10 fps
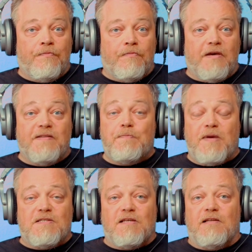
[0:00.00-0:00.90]
It's
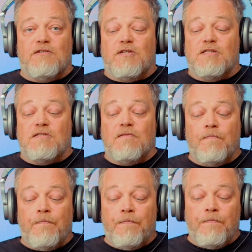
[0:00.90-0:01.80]
basically just
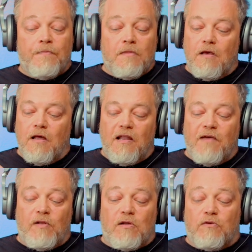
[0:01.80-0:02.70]
a
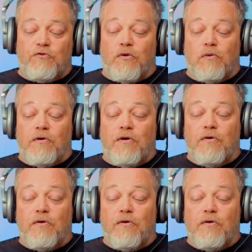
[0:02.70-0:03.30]
level controller